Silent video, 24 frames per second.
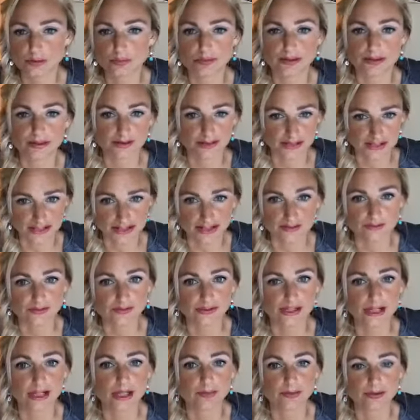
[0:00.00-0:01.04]
but it's
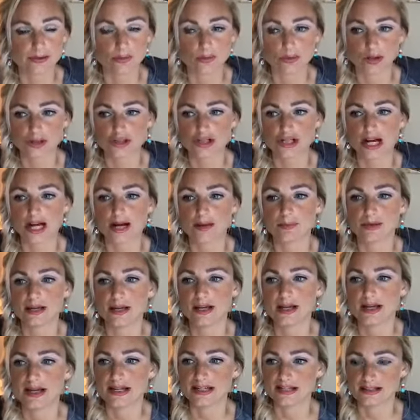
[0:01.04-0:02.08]
definitely going to be a workshop.
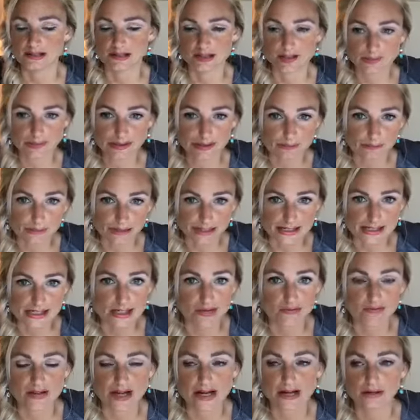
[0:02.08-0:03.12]
It's going to be
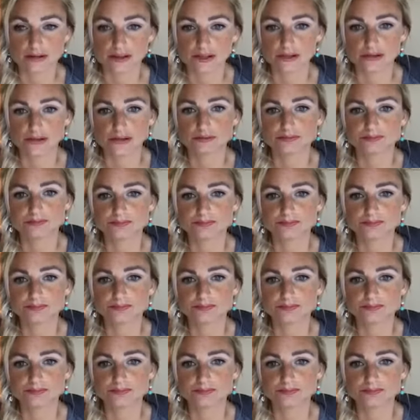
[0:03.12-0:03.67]
amazing value.